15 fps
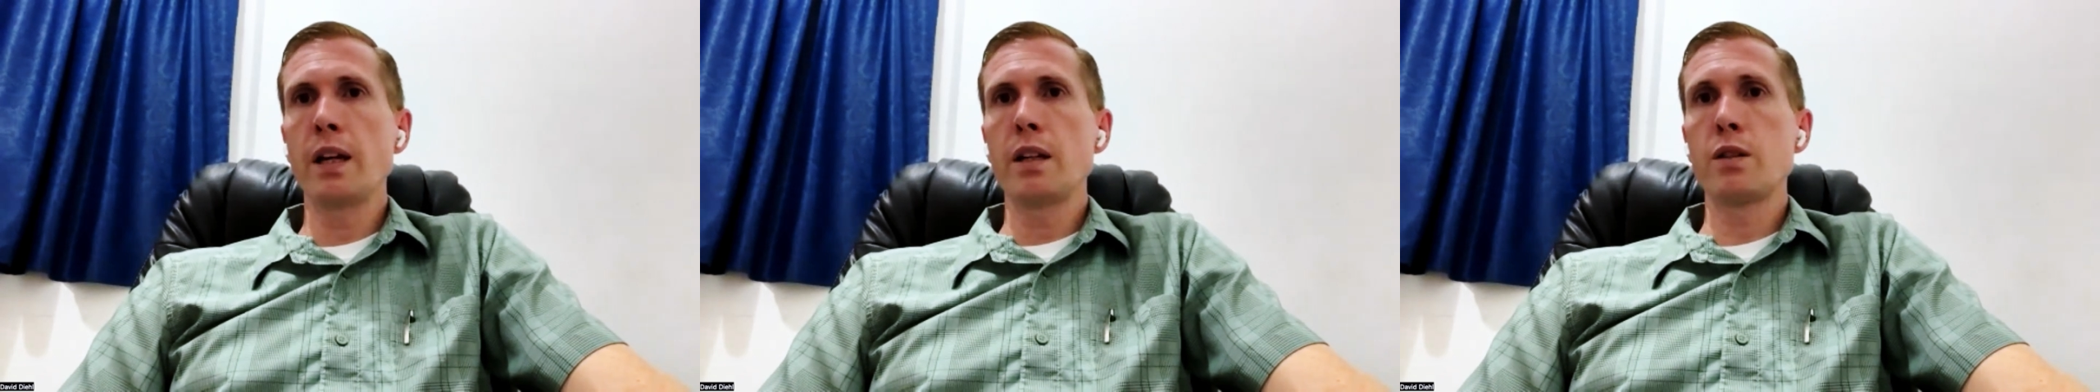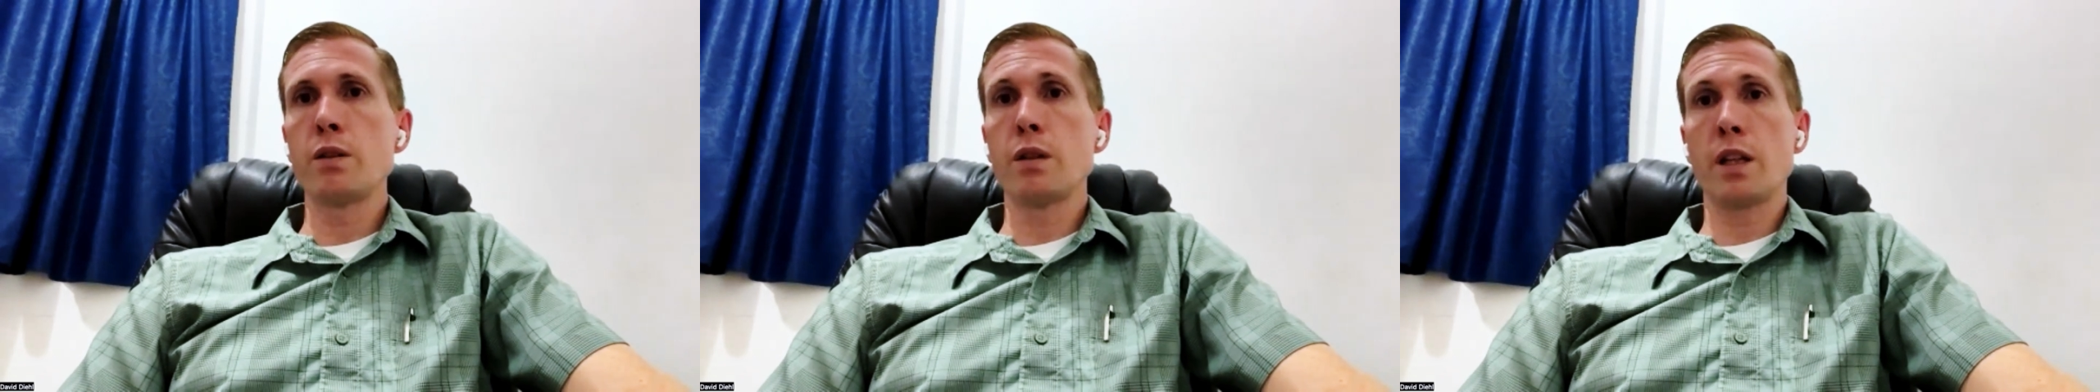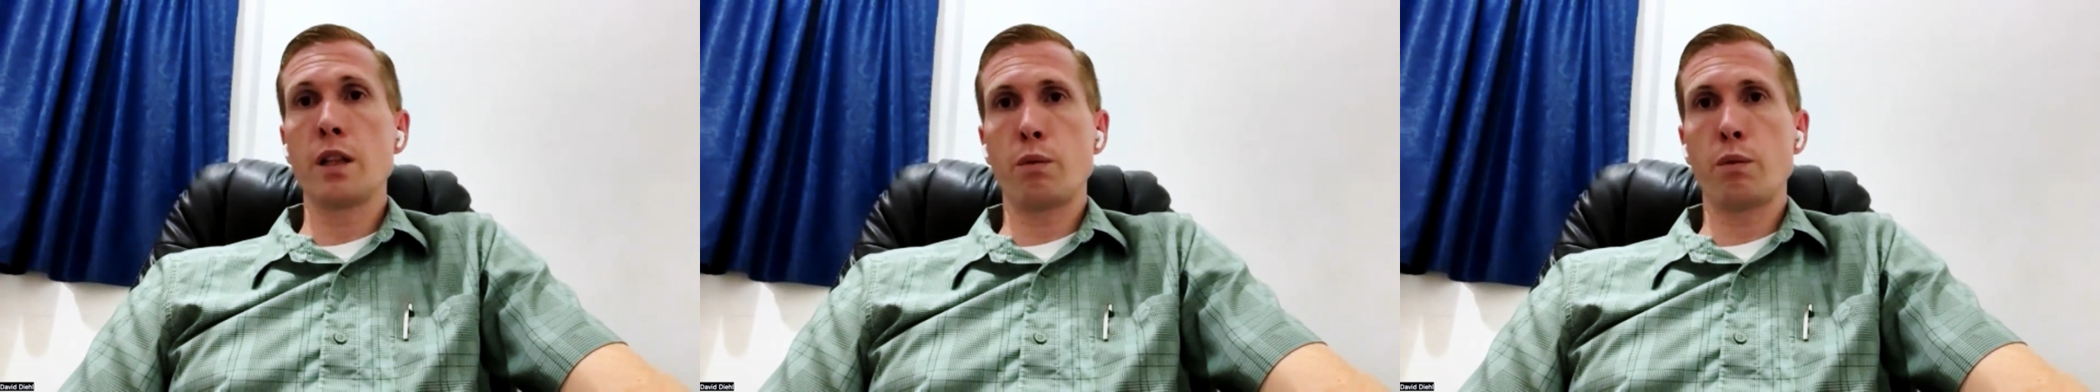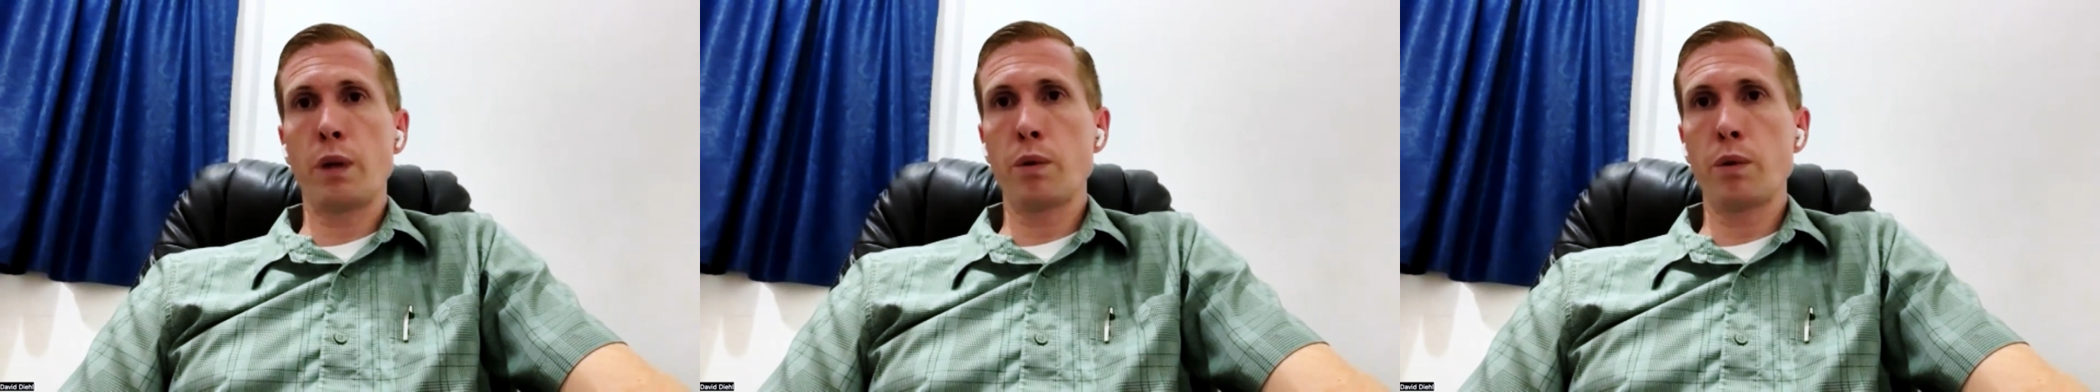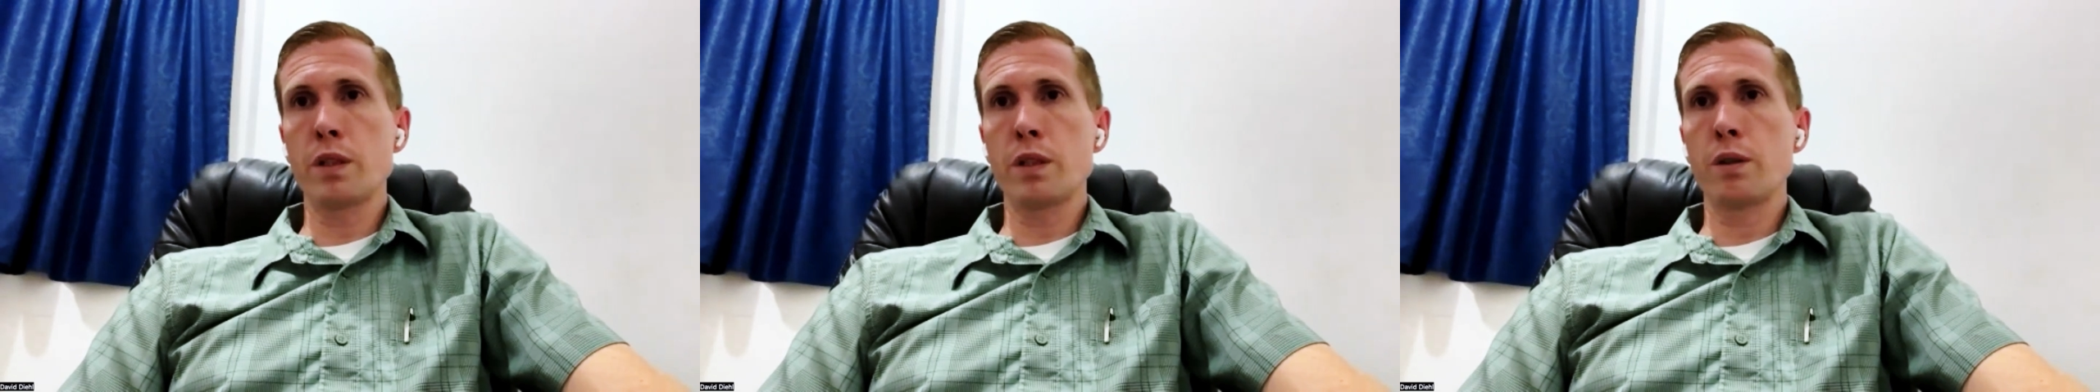doing it the way
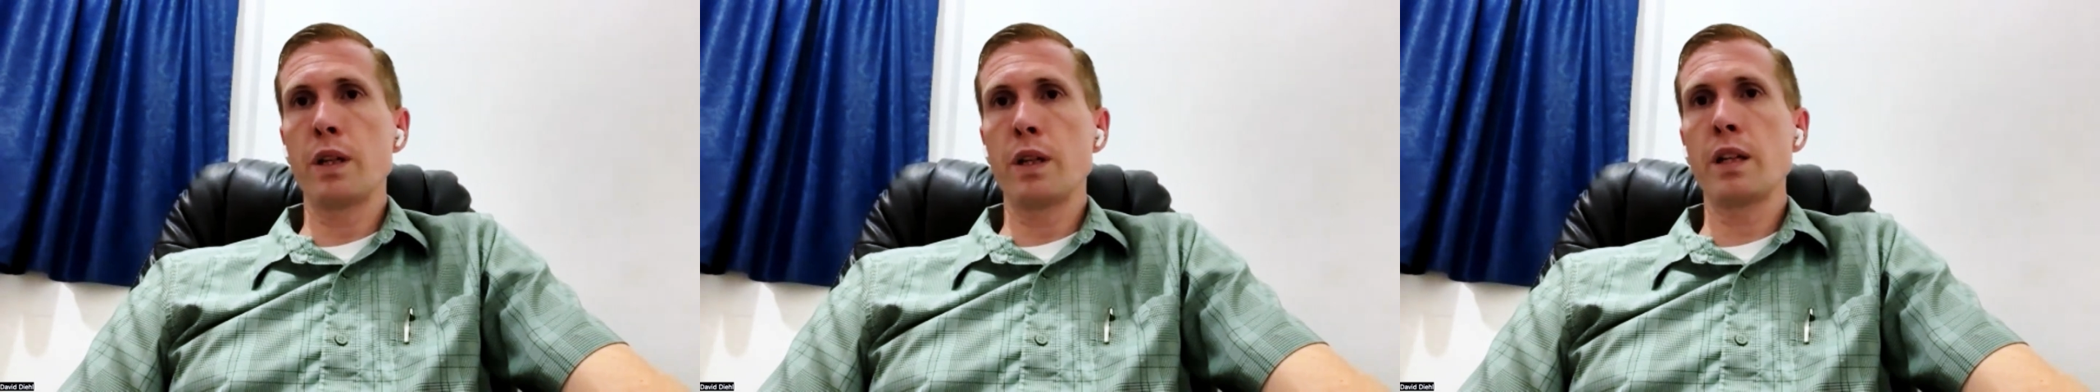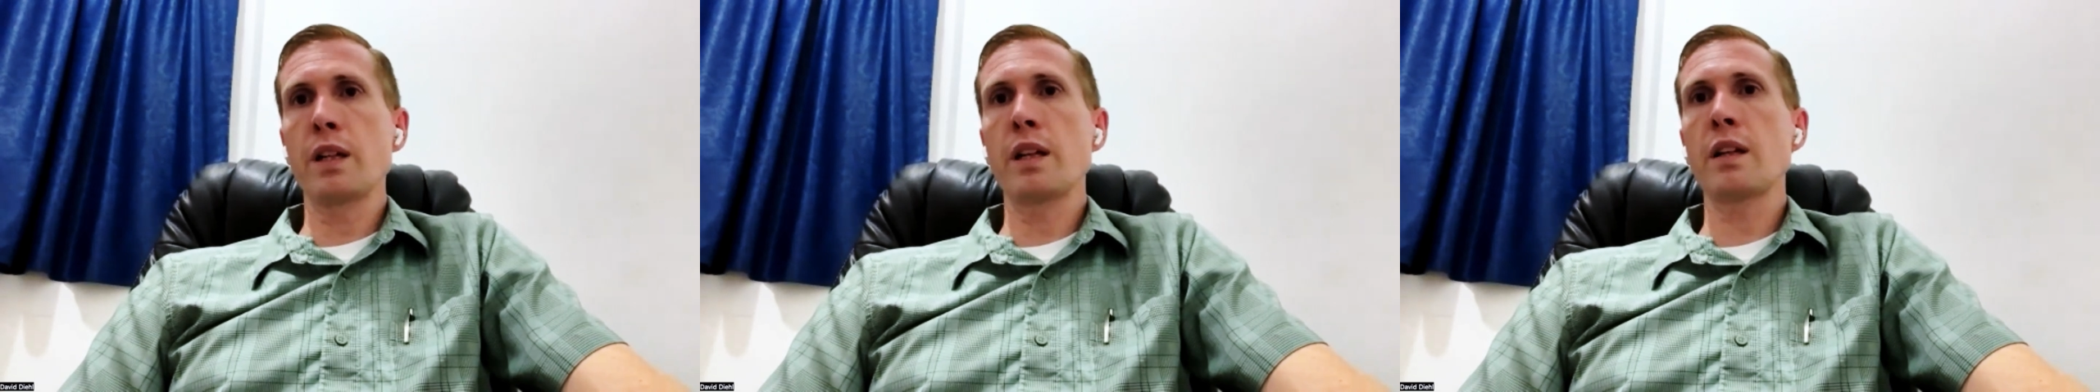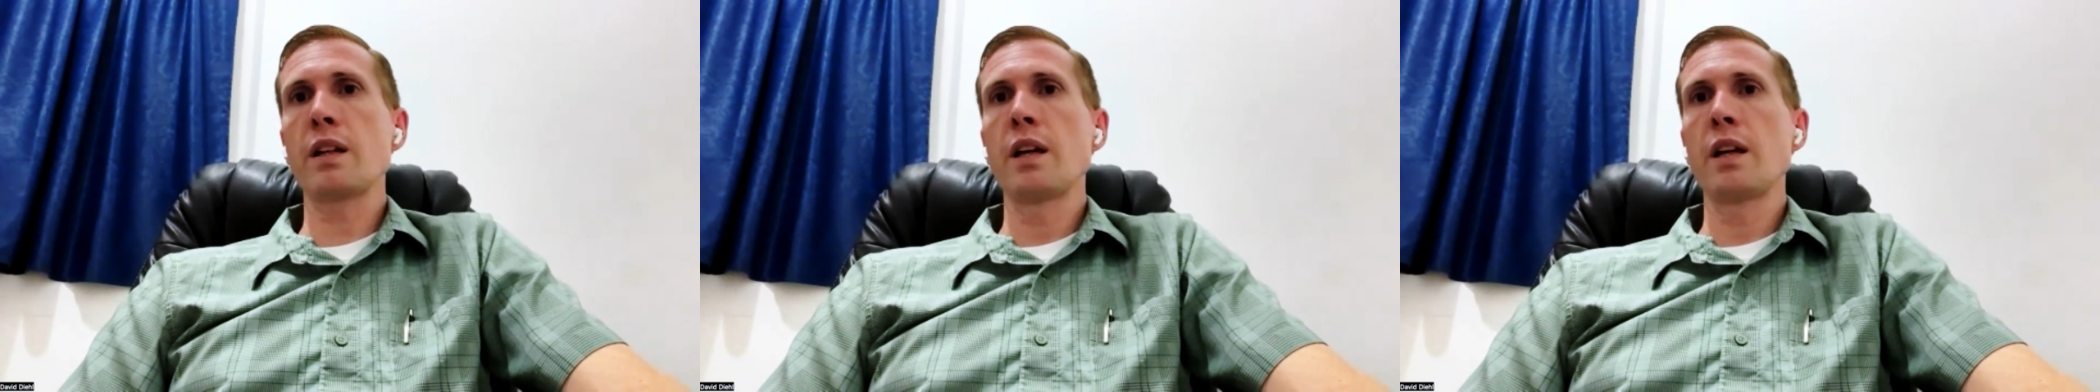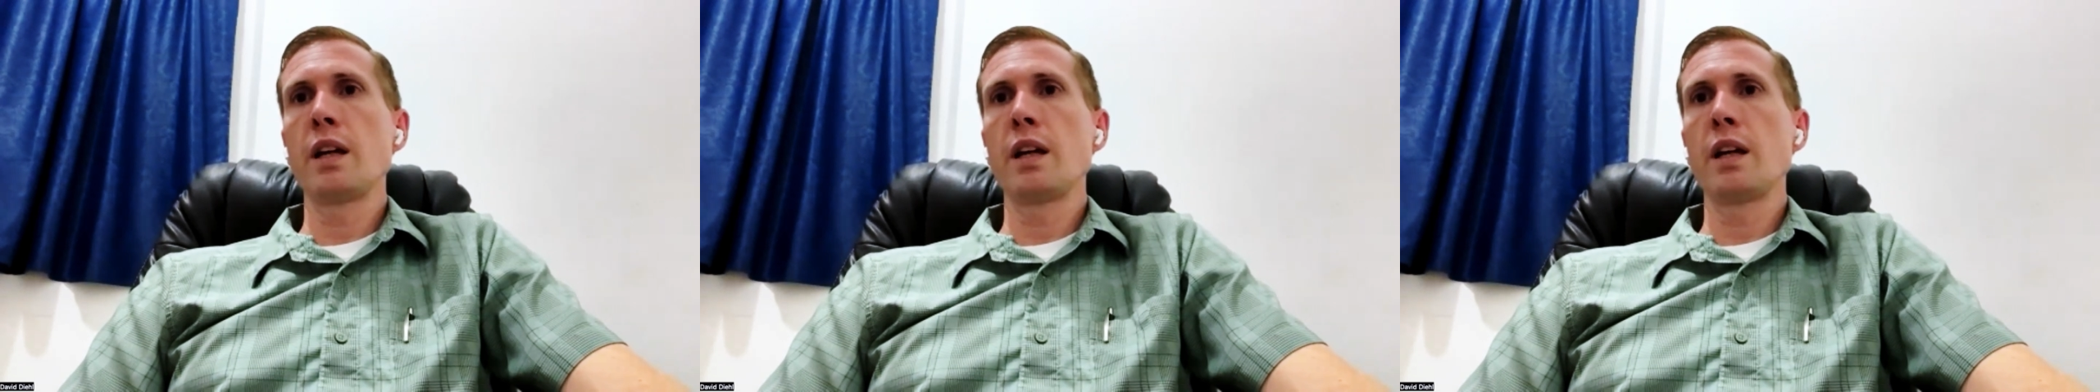we're doing it.